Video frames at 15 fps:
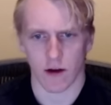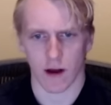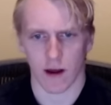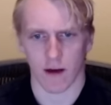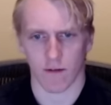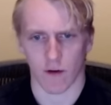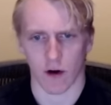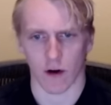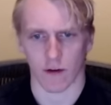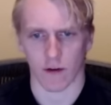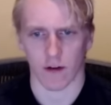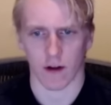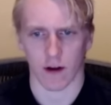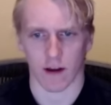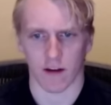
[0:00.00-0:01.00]
you could give
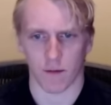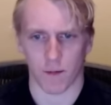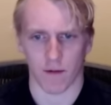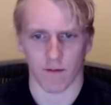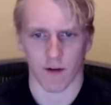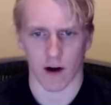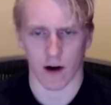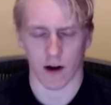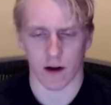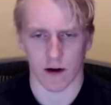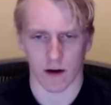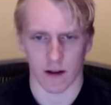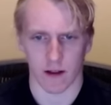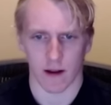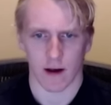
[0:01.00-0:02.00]
Cooksilic. He's been very
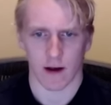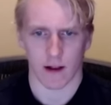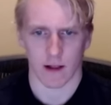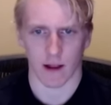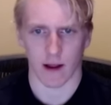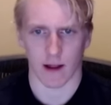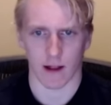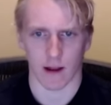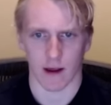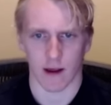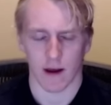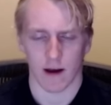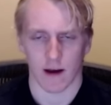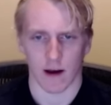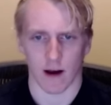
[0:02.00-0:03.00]
good
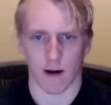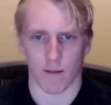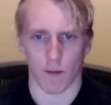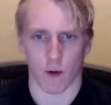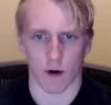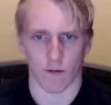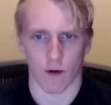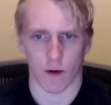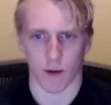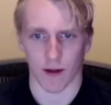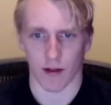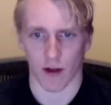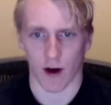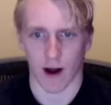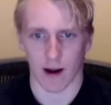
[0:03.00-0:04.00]
lately, uh, more of what
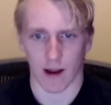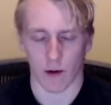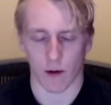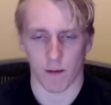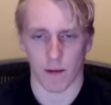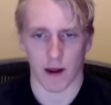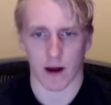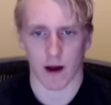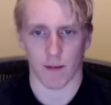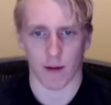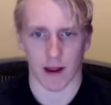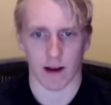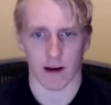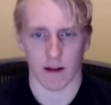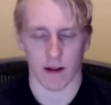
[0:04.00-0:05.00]
we thought he would be
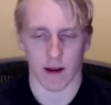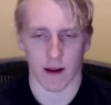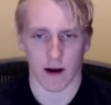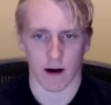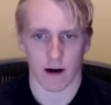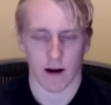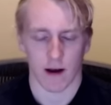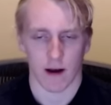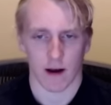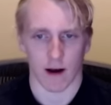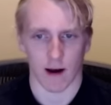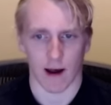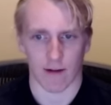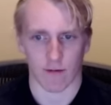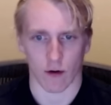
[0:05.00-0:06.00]
coming into the year
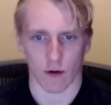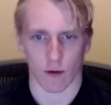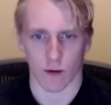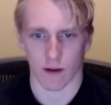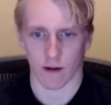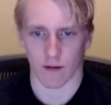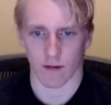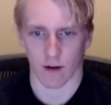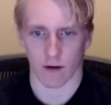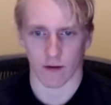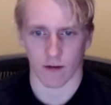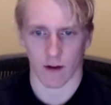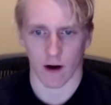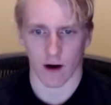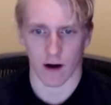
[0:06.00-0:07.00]
uh, after a really slow
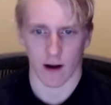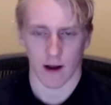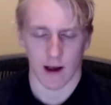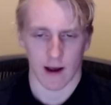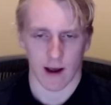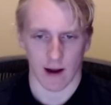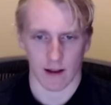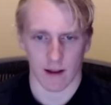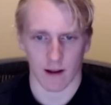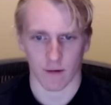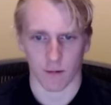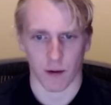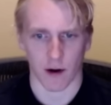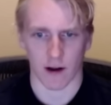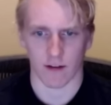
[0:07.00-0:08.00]
start. And I think
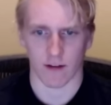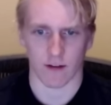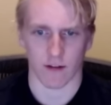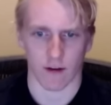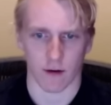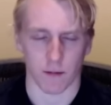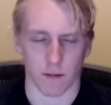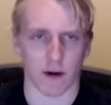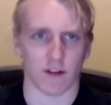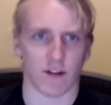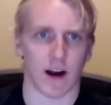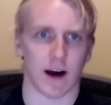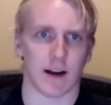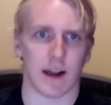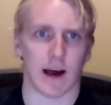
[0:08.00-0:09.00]
his price is still pretty
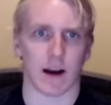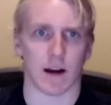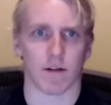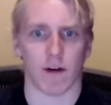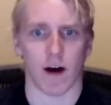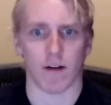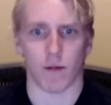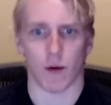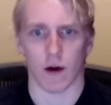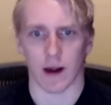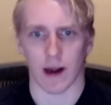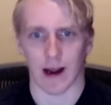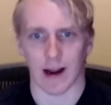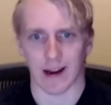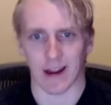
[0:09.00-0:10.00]
solid down at
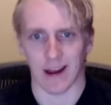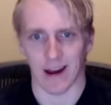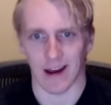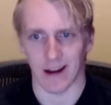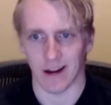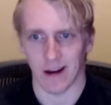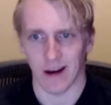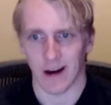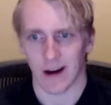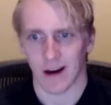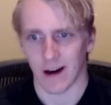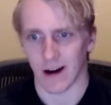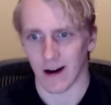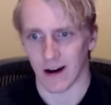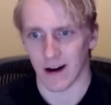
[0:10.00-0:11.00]
5.9K.
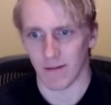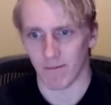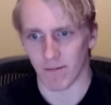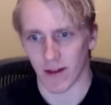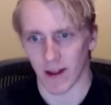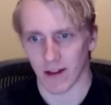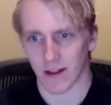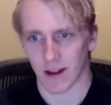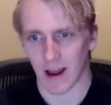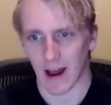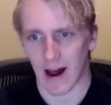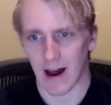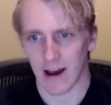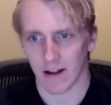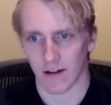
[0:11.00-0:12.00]
Um, the, the,
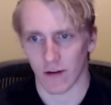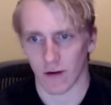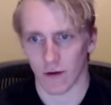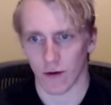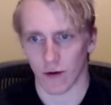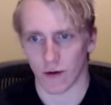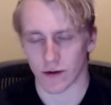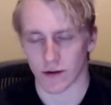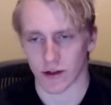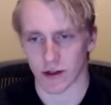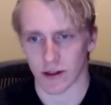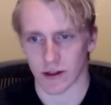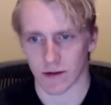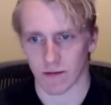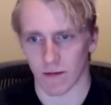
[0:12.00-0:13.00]
guy, too, who is
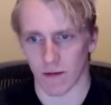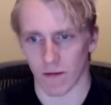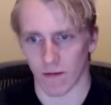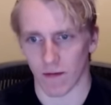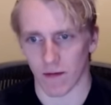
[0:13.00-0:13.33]
just